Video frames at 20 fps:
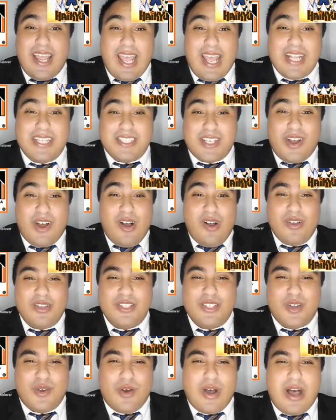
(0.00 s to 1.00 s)
It's
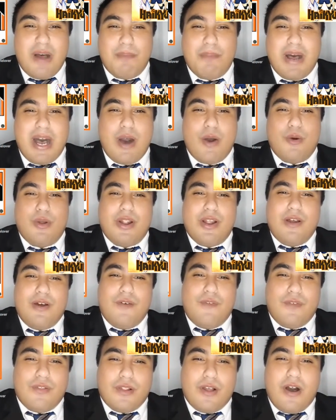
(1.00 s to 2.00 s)
also about
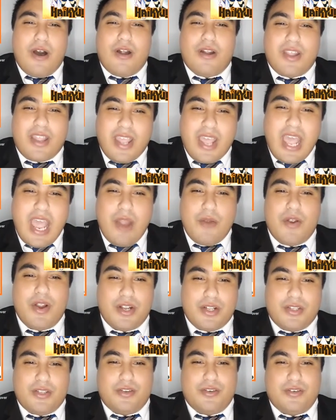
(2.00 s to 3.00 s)
flawed
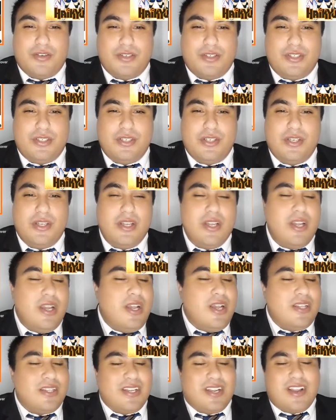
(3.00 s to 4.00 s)
characters,
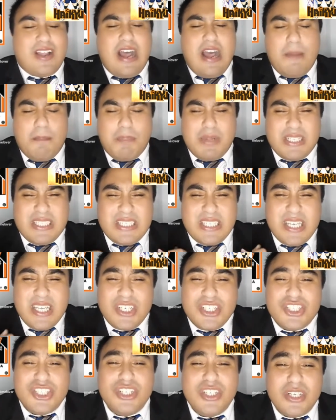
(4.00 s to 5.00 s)
the
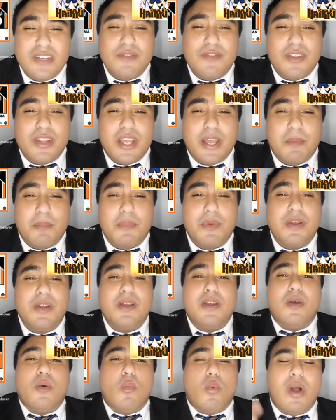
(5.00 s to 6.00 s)
competition of them,
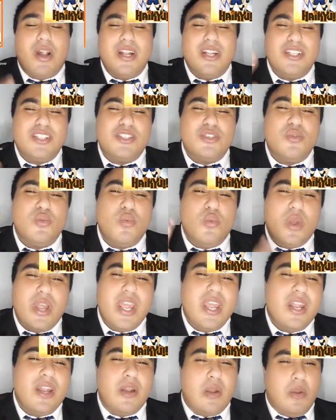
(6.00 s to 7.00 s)
wanting to
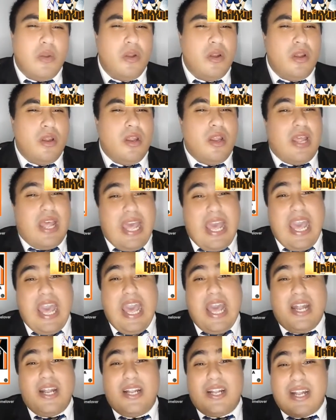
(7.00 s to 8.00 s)
win,
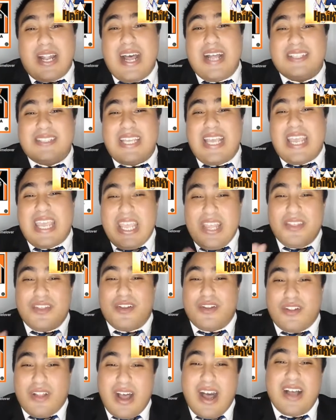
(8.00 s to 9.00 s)
and not taking
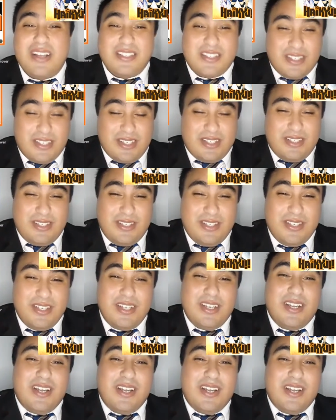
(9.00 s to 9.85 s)
their losses